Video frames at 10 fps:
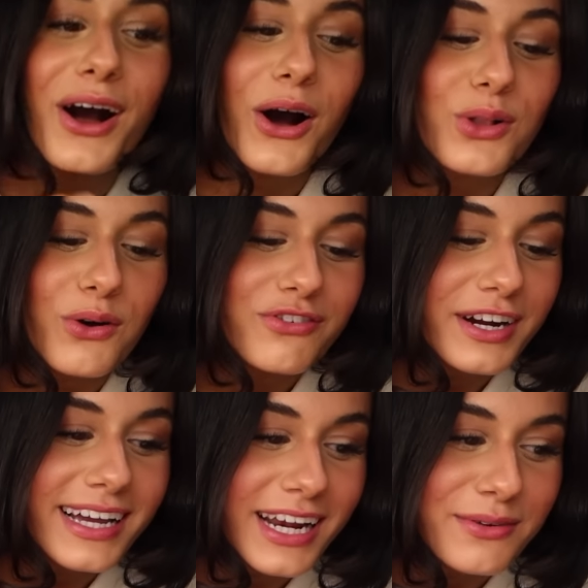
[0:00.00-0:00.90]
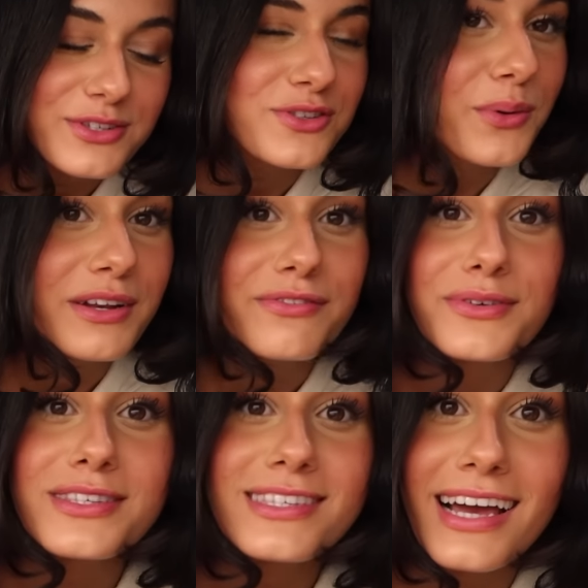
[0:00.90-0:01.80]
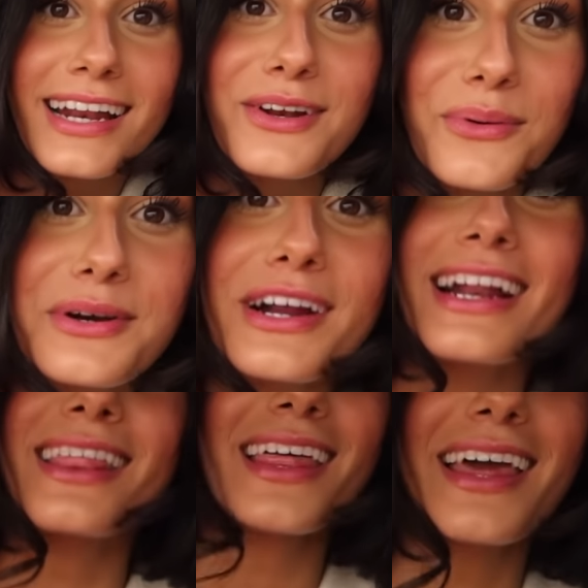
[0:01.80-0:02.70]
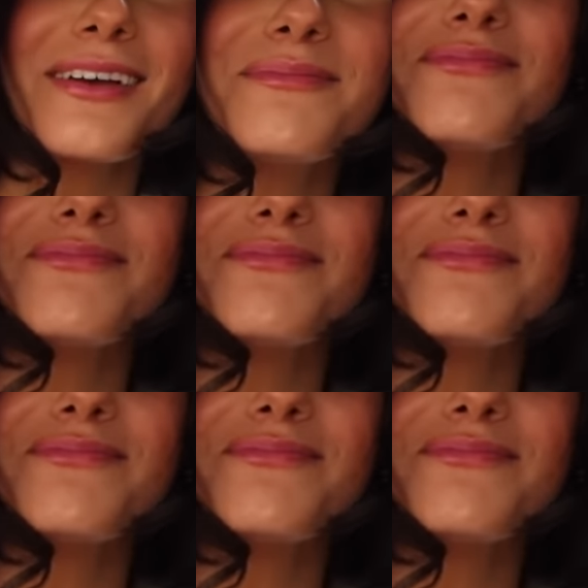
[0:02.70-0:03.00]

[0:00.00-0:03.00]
all over it, and I was so confused because I didn't order anything.